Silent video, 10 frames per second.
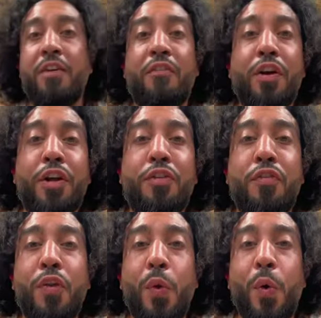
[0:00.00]
very
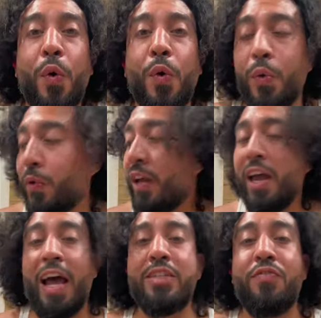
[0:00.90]
floral,
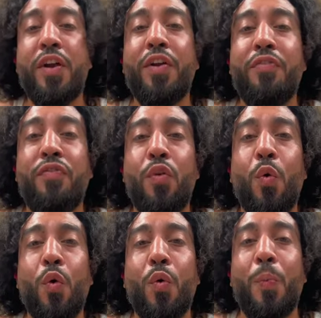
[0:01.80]
has a very
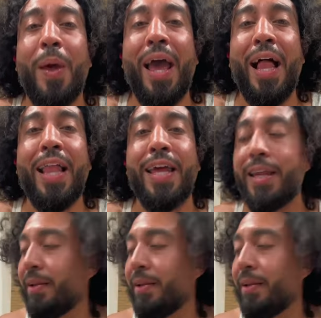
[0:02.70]
floral palette.